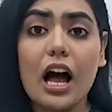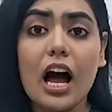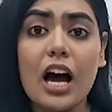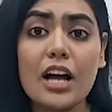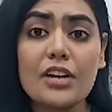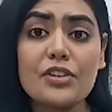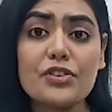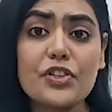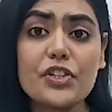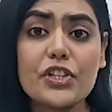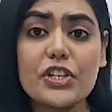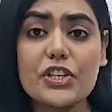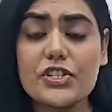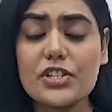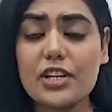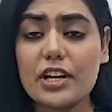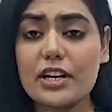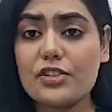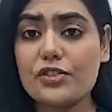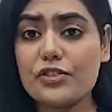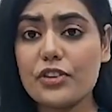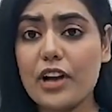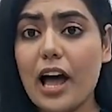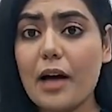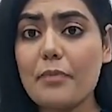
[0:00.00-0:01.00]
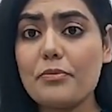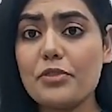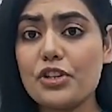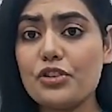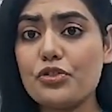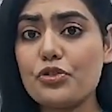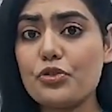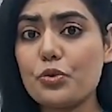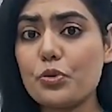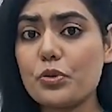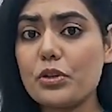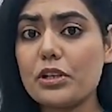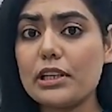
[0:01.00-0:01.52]
Hundreds are trapped
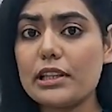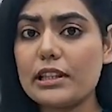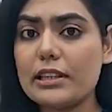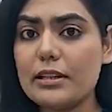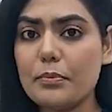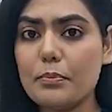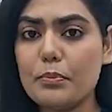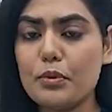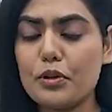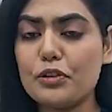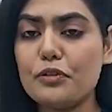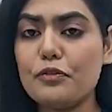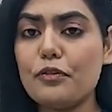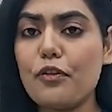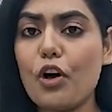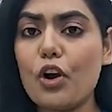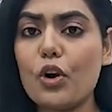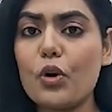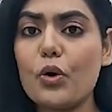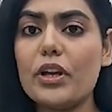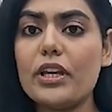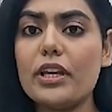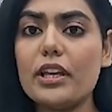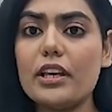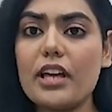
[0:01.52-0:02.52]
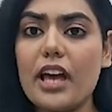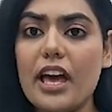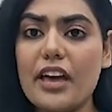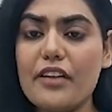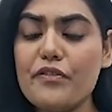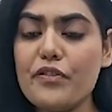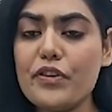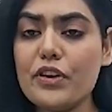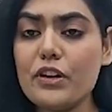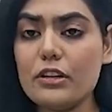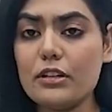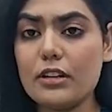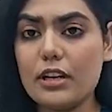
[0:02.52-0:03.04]
in rural Tibet following
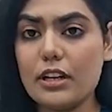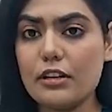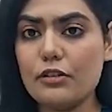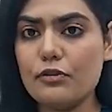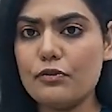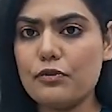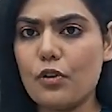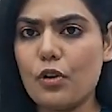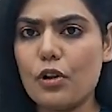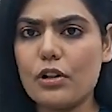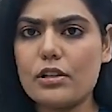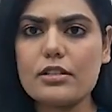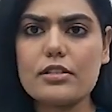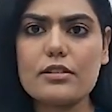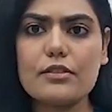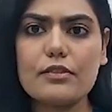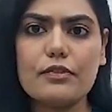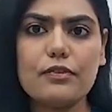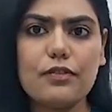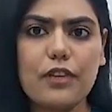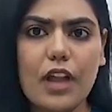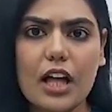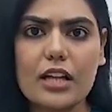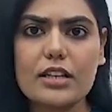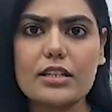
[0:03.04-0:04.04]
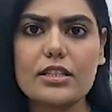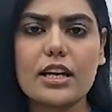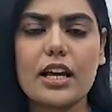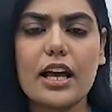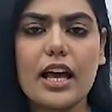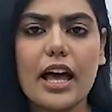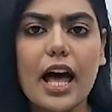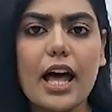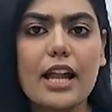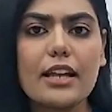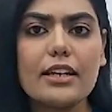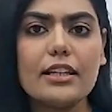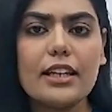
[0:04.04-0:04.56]
heavy rainfalls, flood
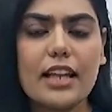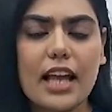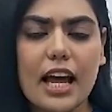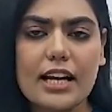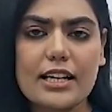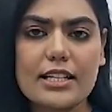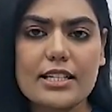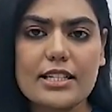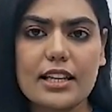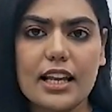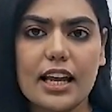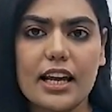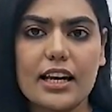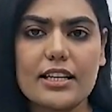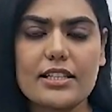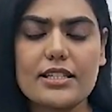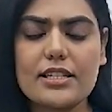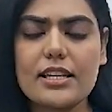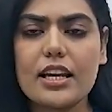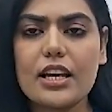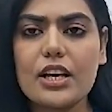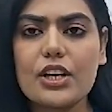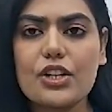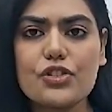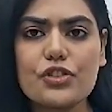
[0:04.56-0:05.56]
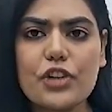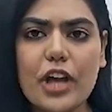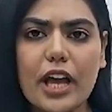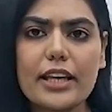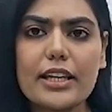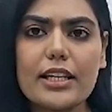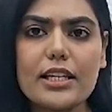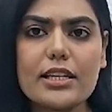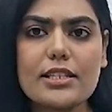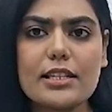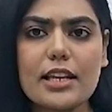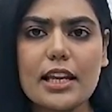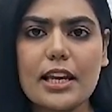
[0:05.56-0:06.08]
and landslides,
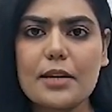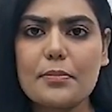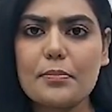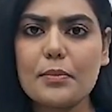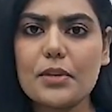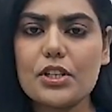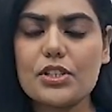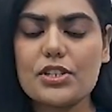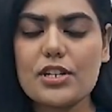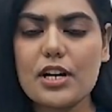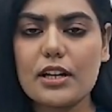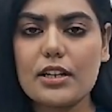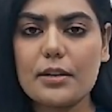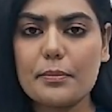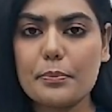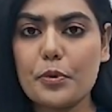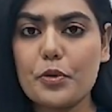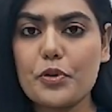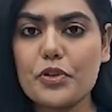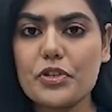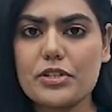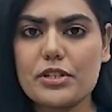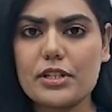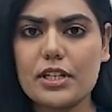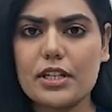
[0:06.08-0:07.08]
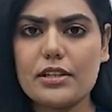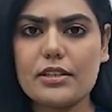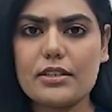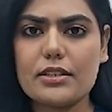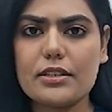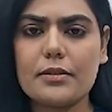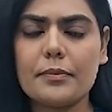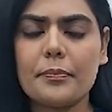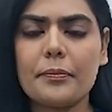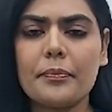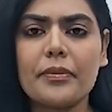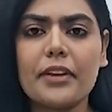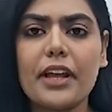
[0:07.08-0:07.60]
Chinese state media reports
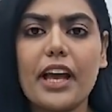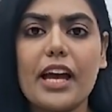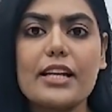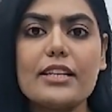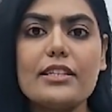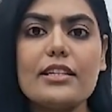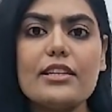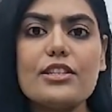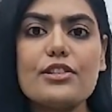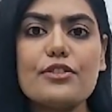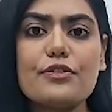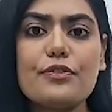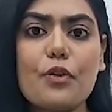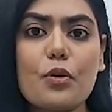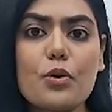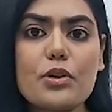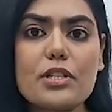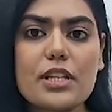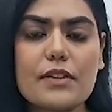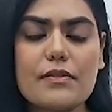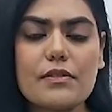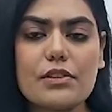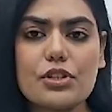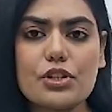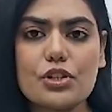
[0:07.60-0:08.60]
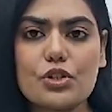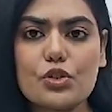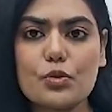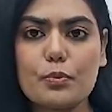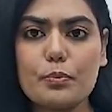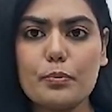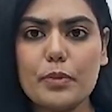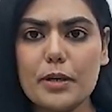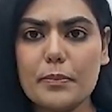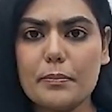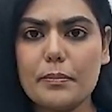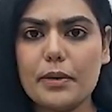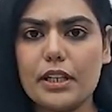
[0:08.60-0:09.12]
stated. At least 472
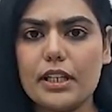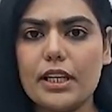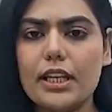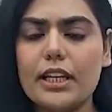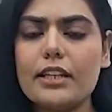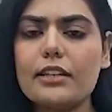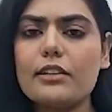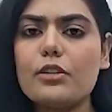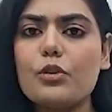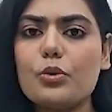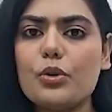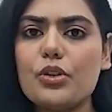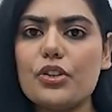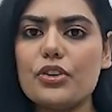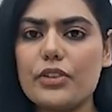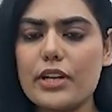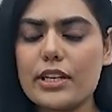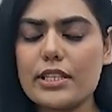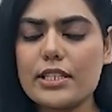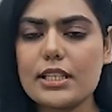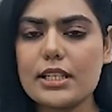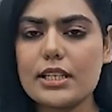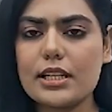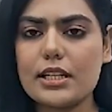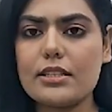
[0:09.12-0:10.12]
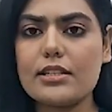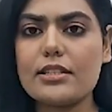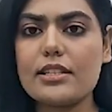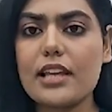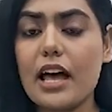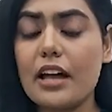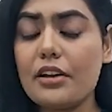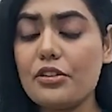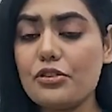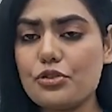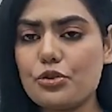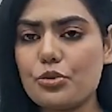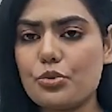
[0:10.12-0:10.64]
people, including residents
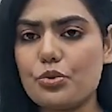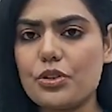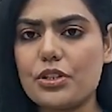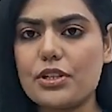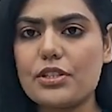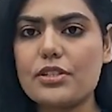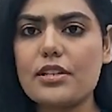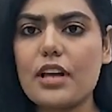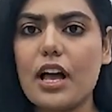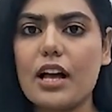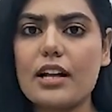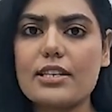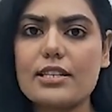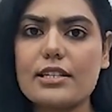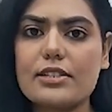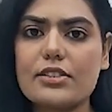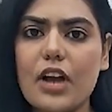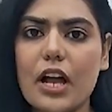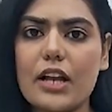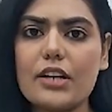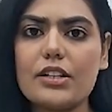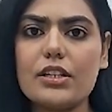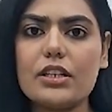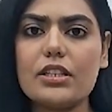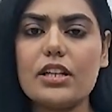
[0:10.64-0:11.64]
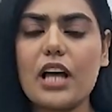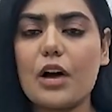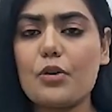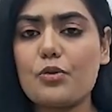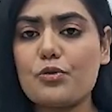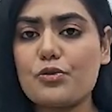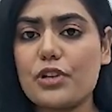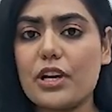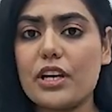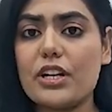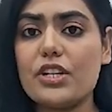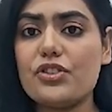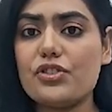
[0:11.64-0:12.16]
and tourists, are stranded
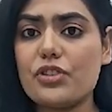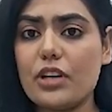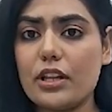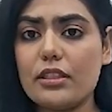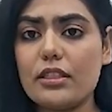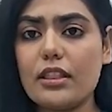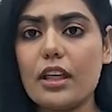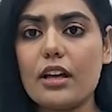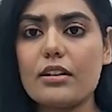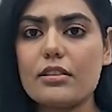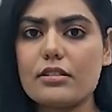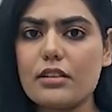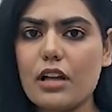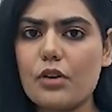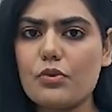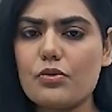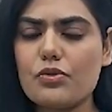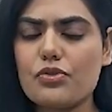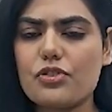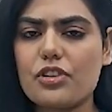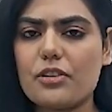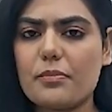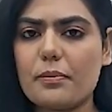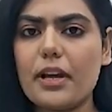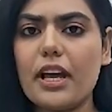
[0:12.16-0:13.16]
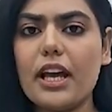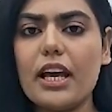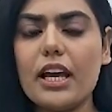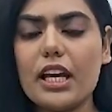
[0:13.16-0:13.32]
outside Chentang Township